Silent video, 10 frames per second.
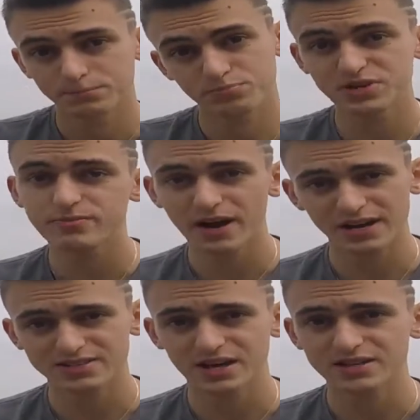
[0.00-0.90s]
beat my
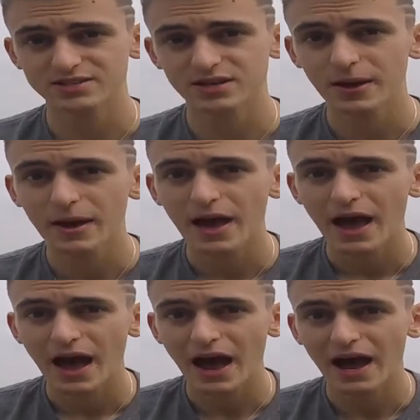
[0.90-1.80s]
anxiety,
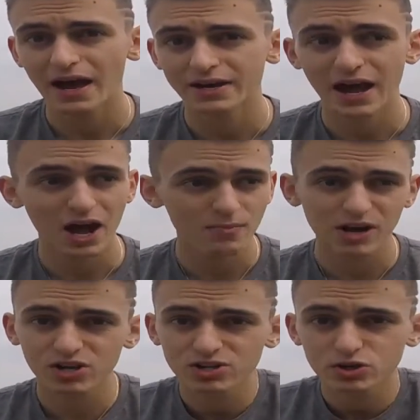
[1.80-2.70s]
and how am I
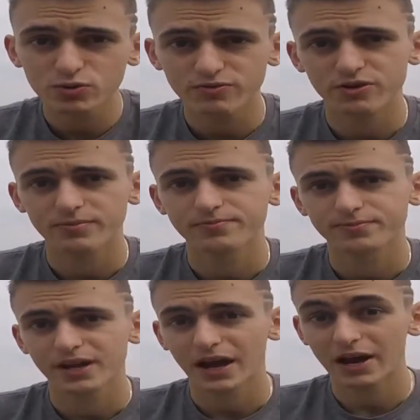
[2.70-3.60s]
going to deal with it.
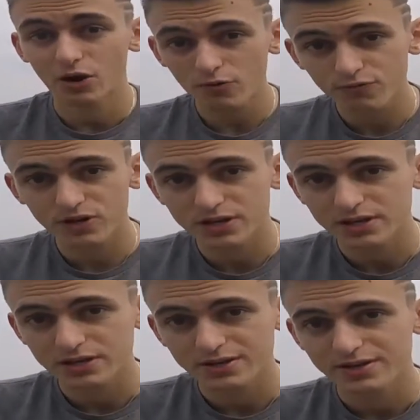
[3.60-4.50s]
And
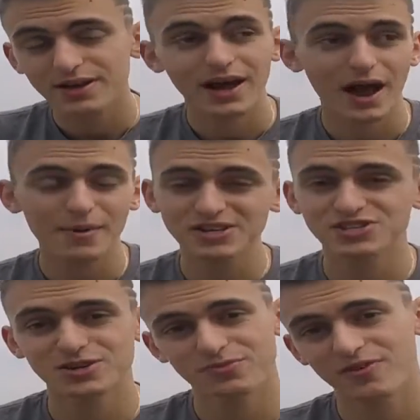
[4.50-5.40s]
hopefully I'm actually
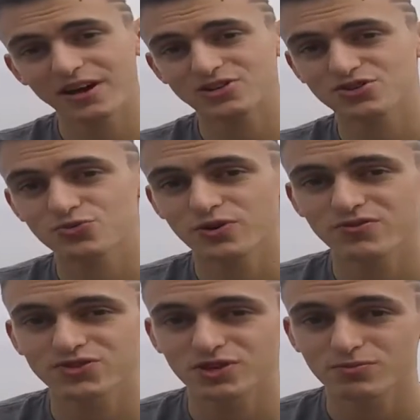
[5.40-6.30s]
going to provide you
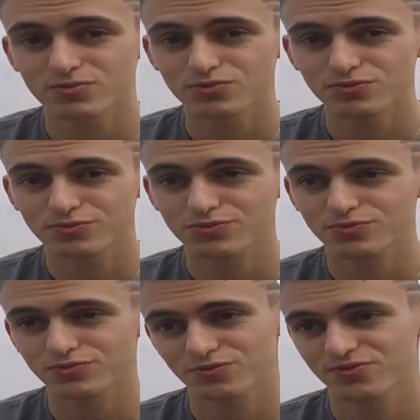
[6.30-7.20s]
with some
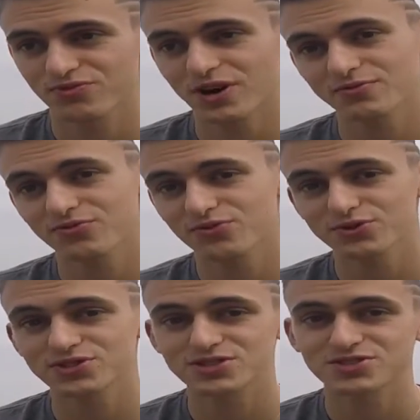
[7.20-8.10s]
fun
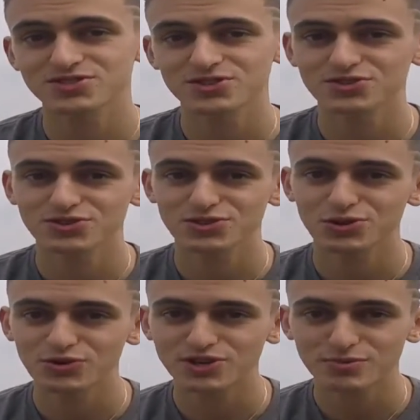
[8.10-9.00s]
footage so you
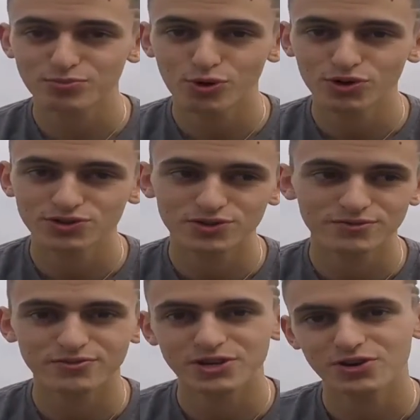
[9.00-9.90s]
don't get bored on the
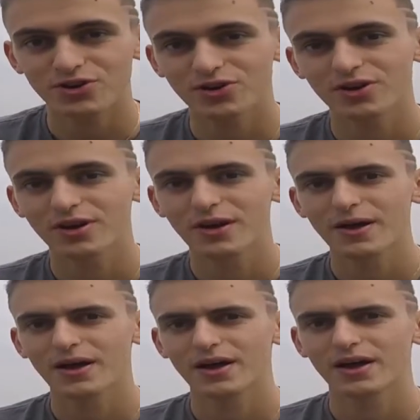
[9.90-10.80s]
video.
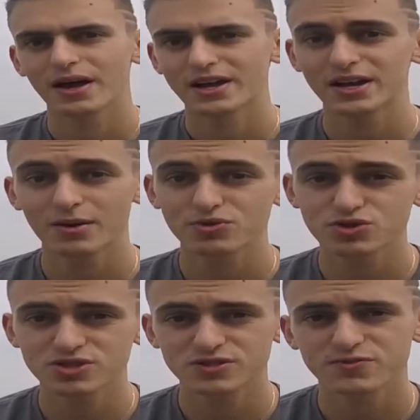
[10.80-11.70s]
Again, I'm
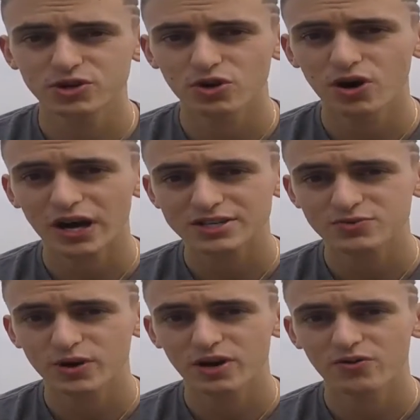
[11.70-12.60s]
using this video as a
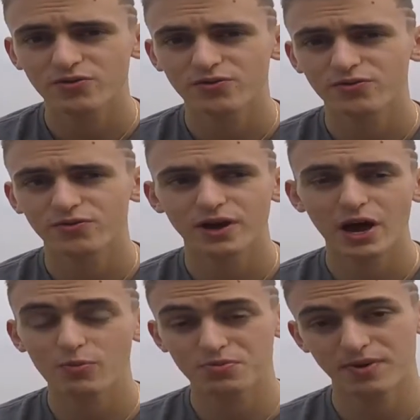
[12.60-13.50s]
way of
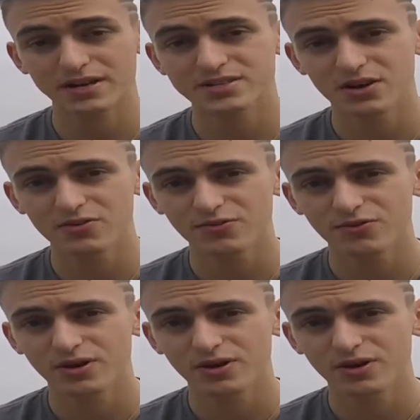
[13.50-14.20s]
helping myself,